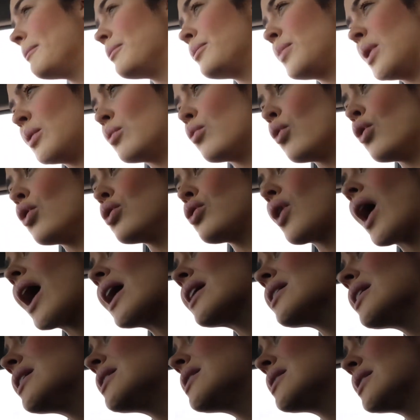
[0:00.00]
be more
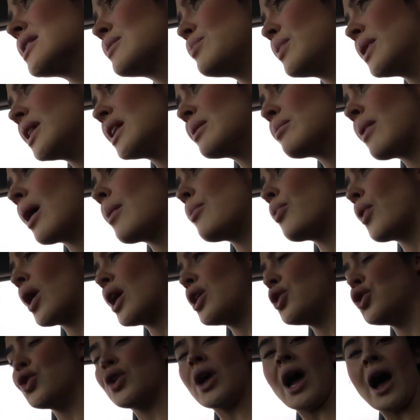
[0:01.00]
likely to spill in my
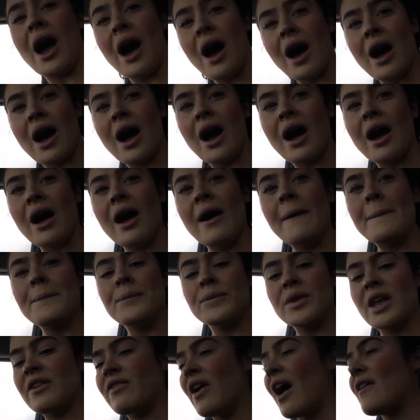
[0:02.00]
brand new car
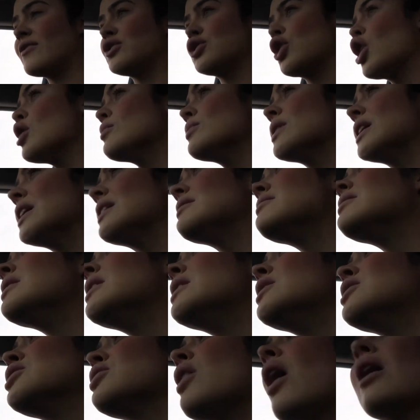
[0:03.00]
if I have a dome lid, so